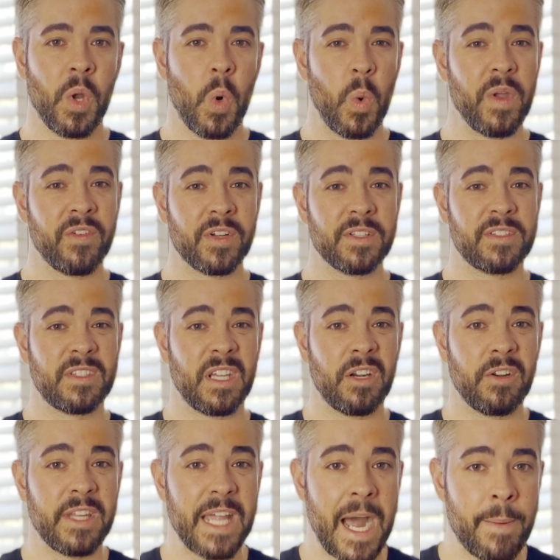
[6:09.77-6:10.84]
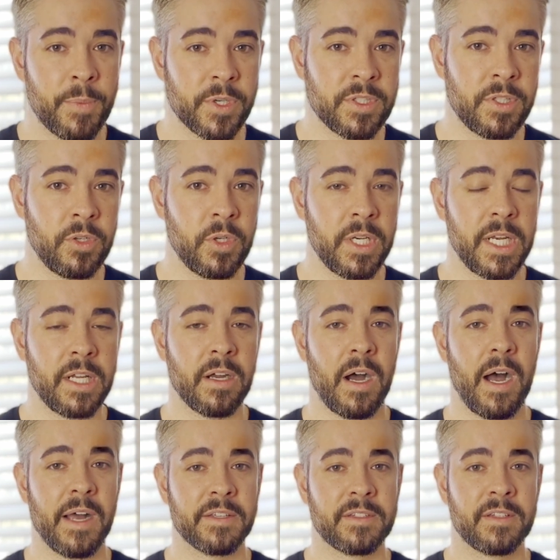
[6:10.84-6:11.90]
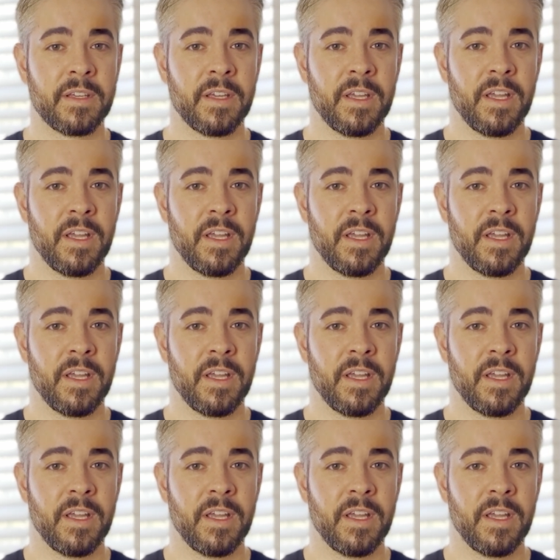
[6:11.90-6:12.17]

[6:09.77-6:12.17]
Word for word: We've considered the opportunity cost